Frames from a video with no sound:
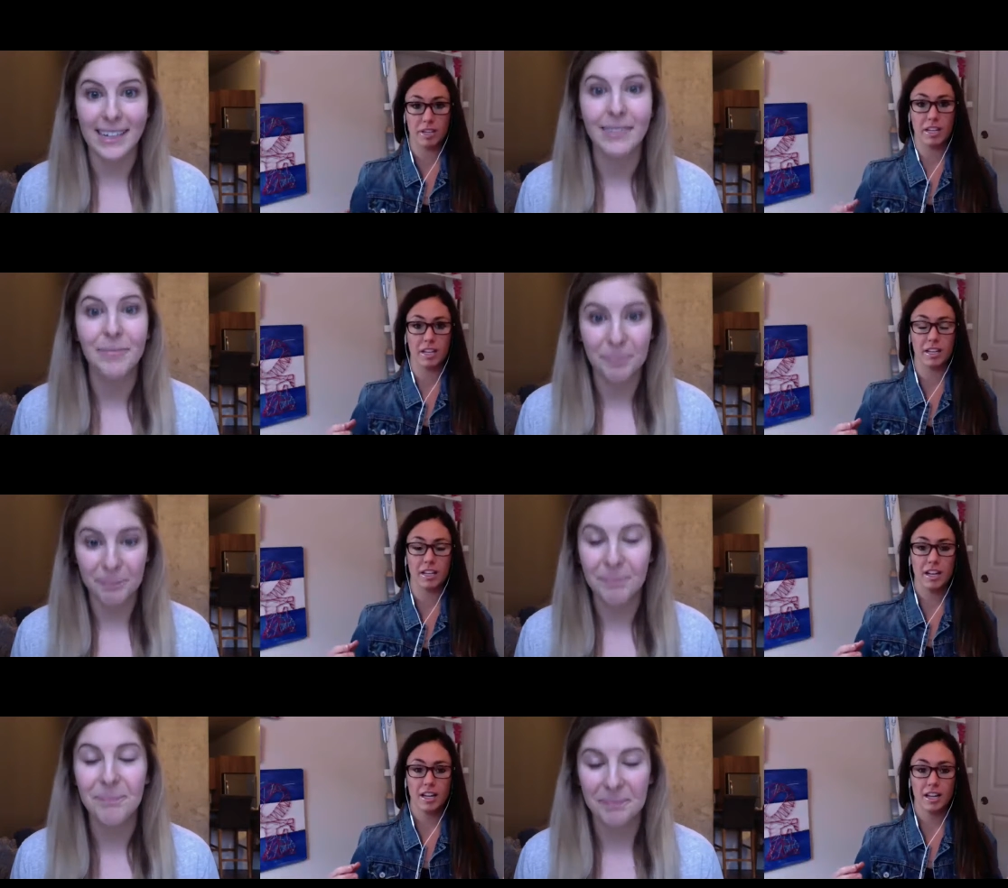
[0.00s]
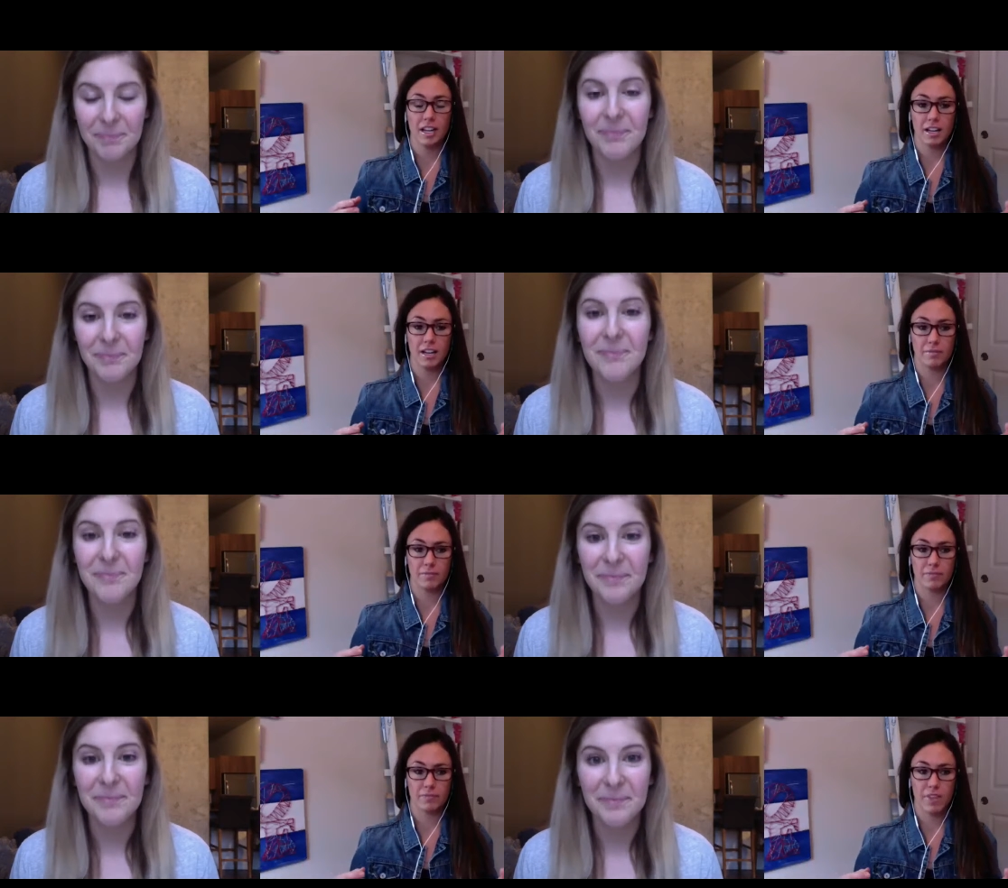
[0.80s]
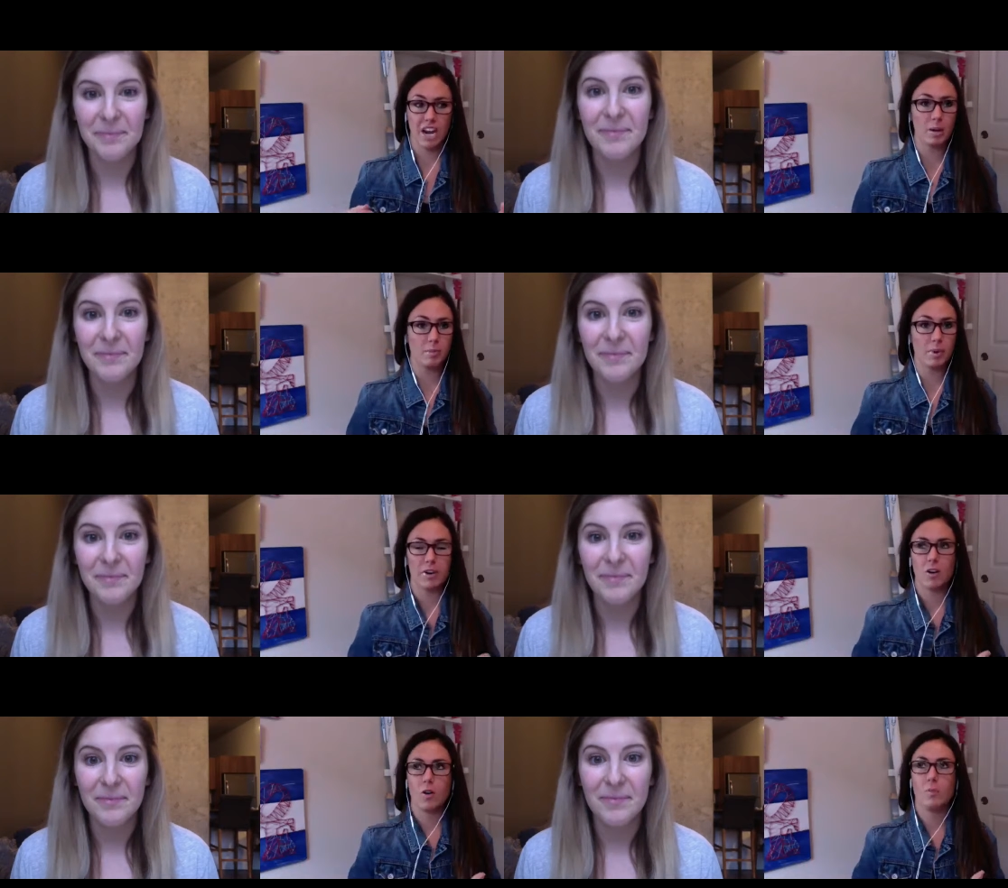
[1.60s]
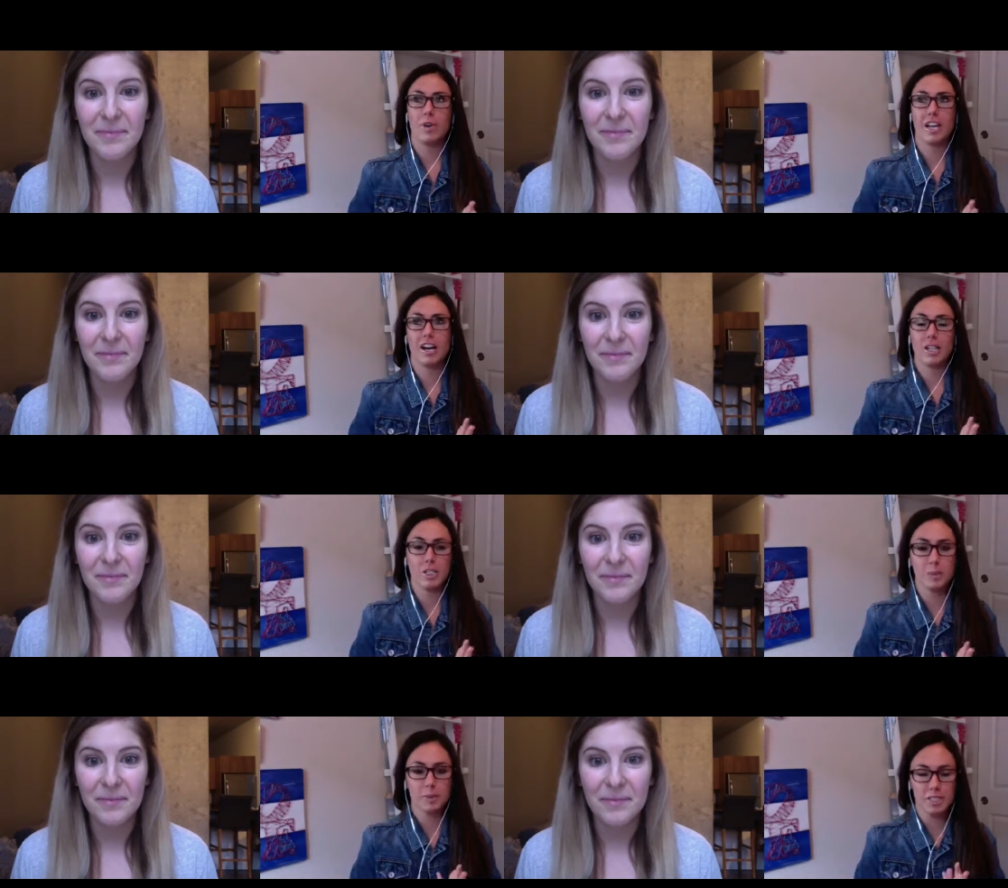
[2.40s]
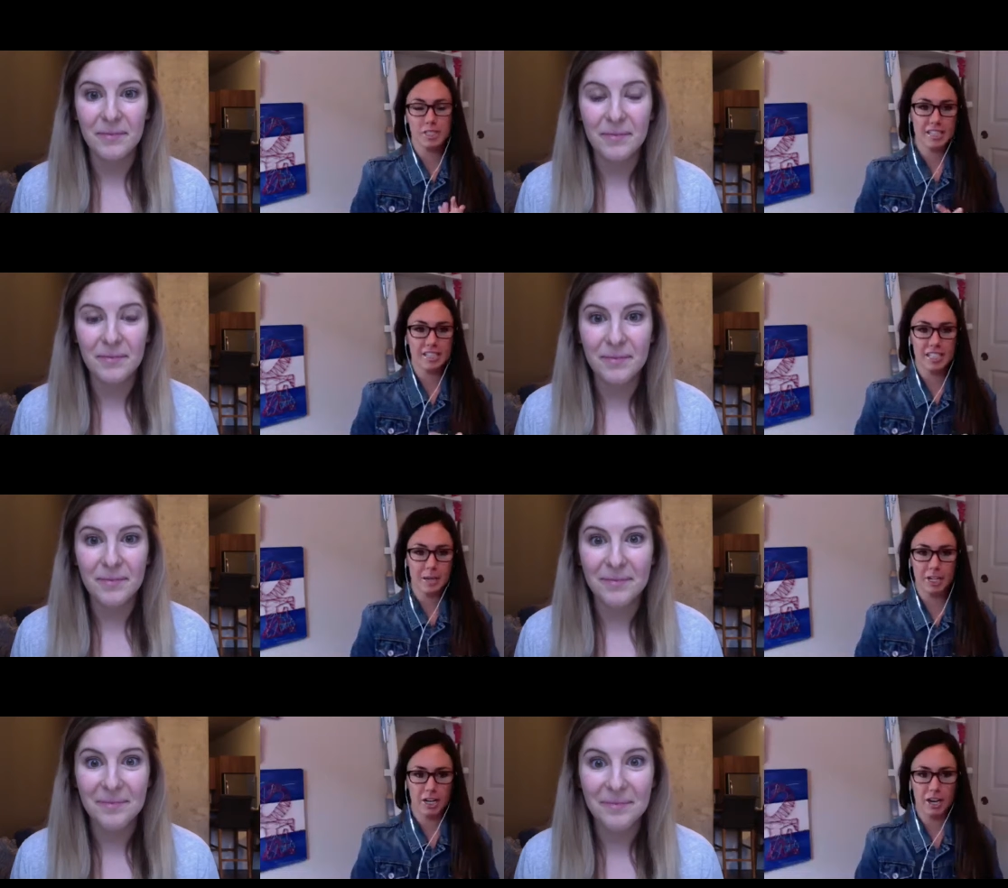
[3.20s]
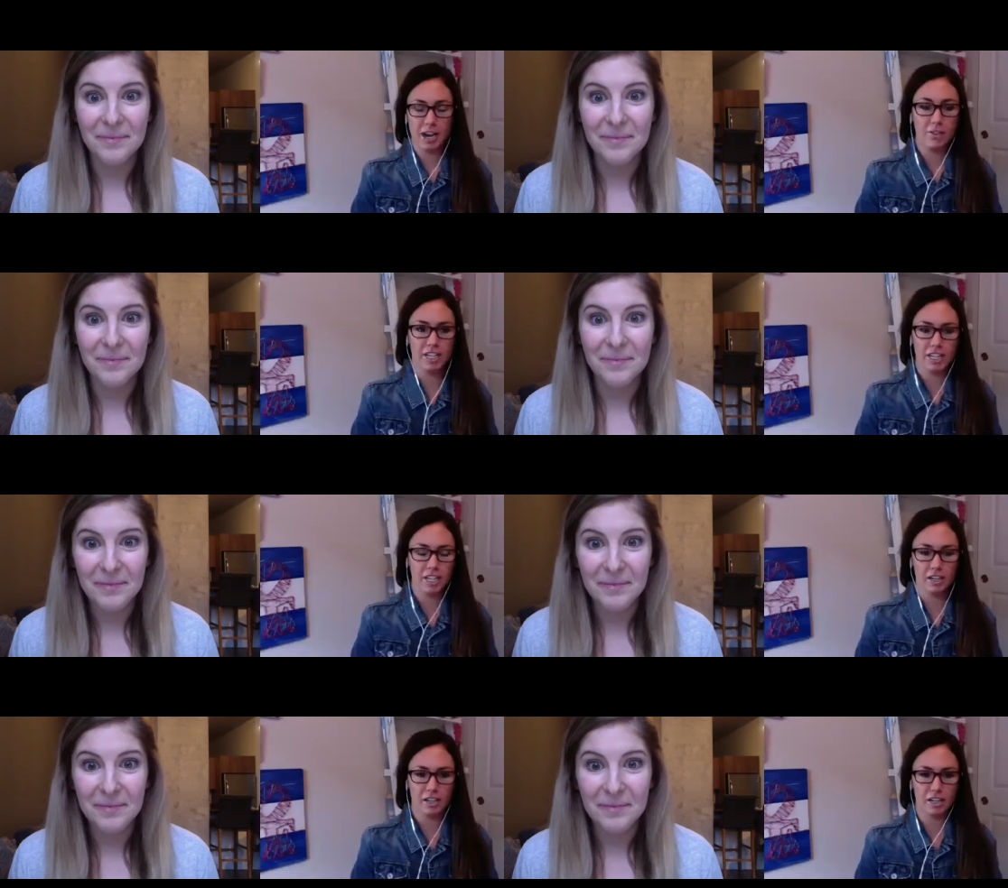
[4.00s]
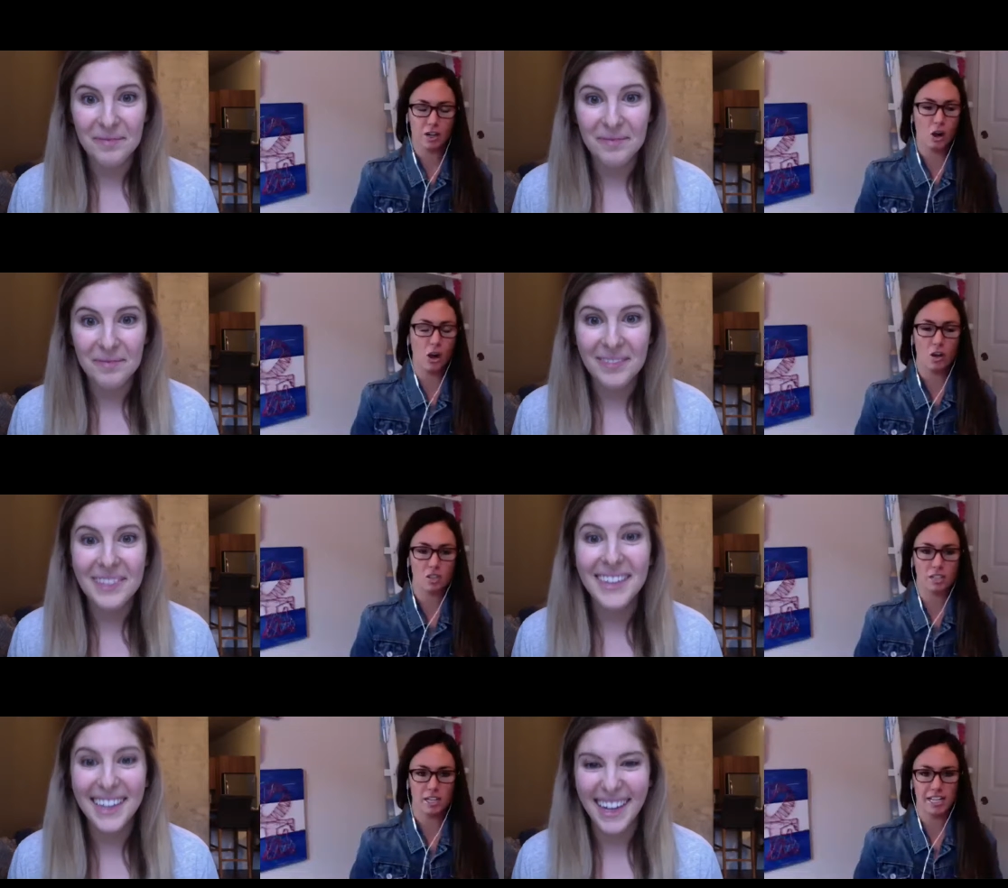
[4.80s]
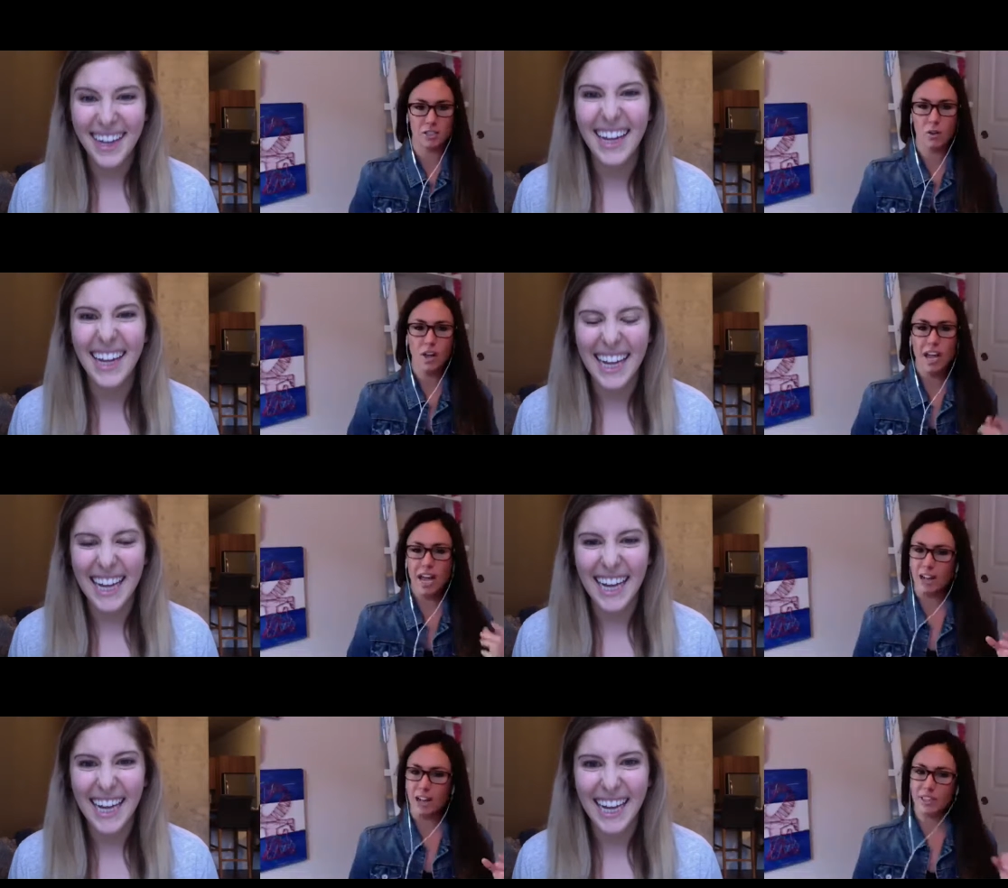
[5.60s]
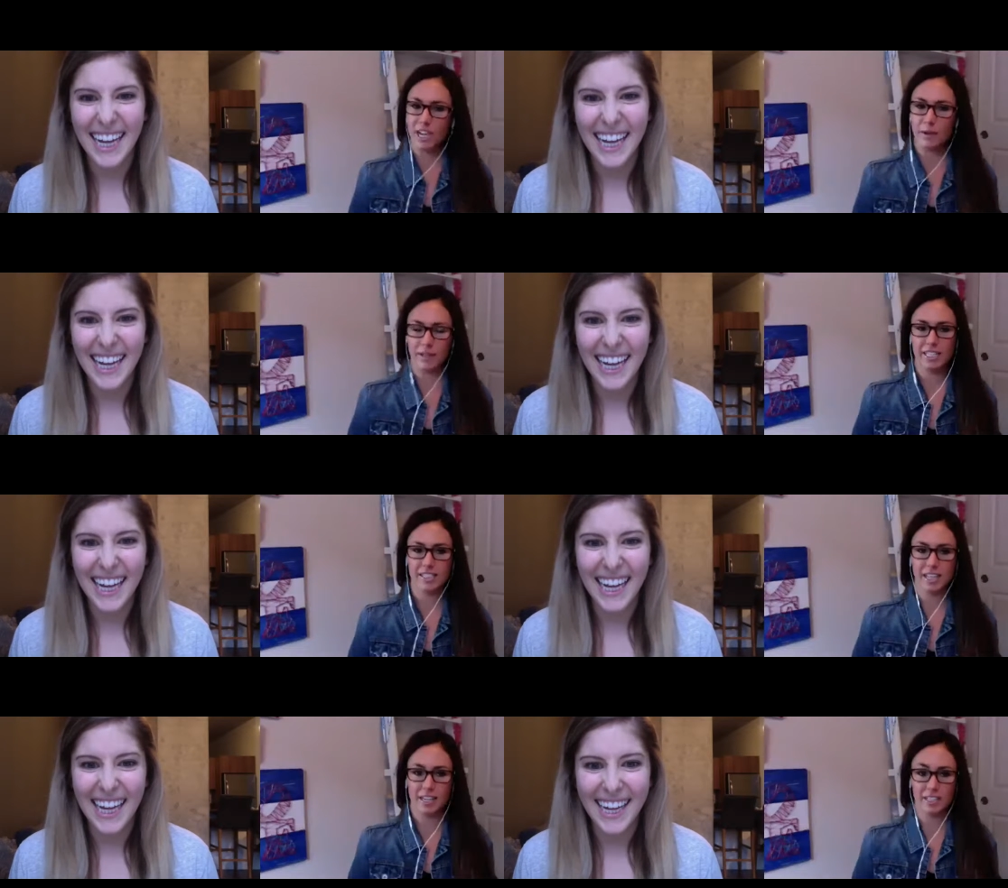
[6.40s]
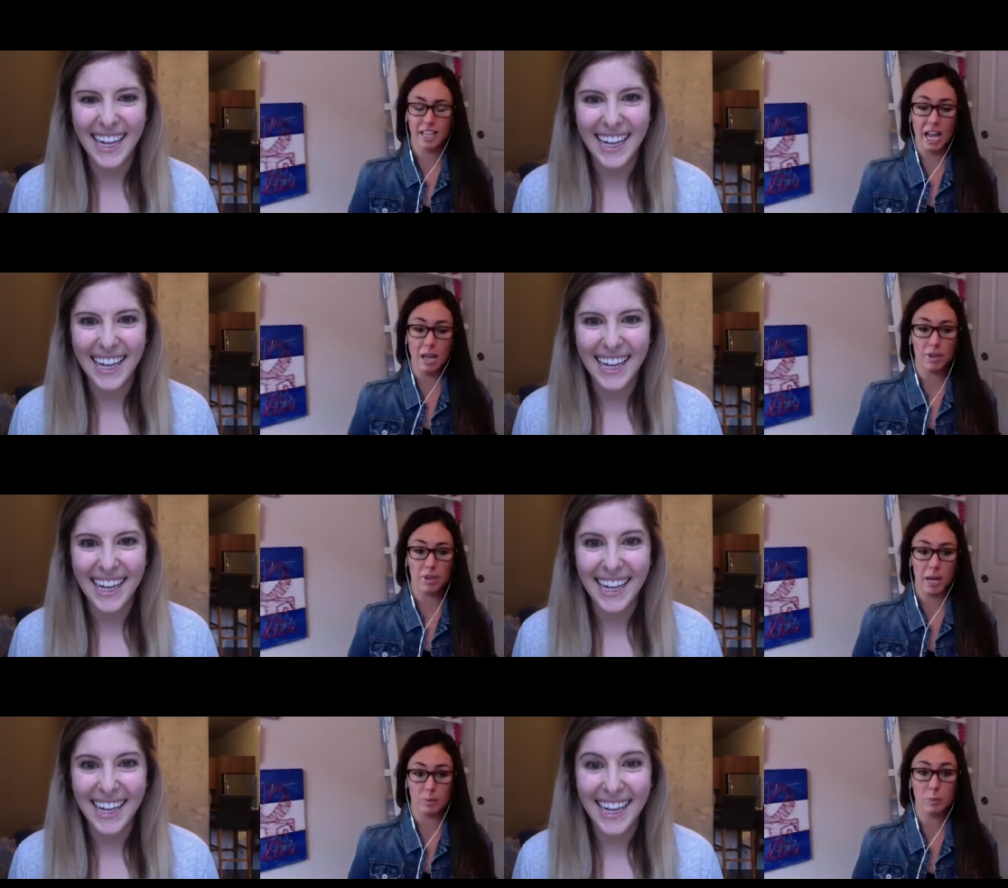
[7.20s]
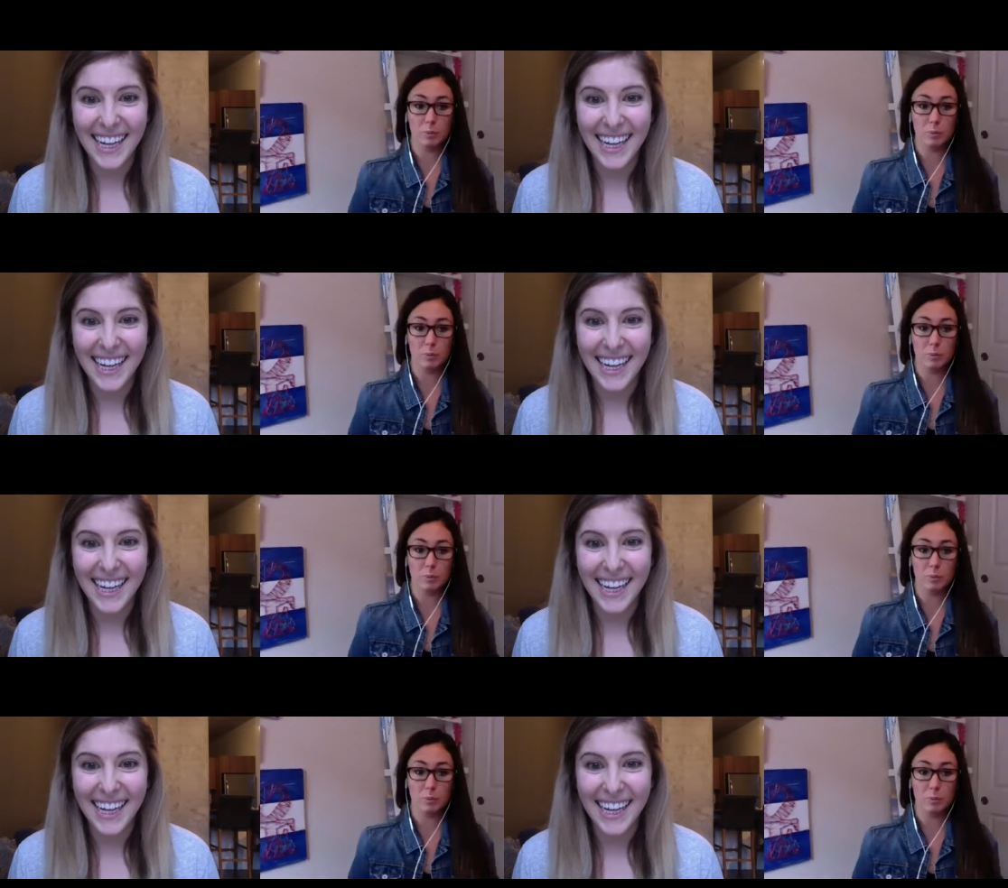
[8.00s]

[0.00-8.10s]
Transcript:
Speaker 1: And um, I remember, oh my gosh, especially this time of year, every year in college and high school, I don't think I realized it at the time, but I was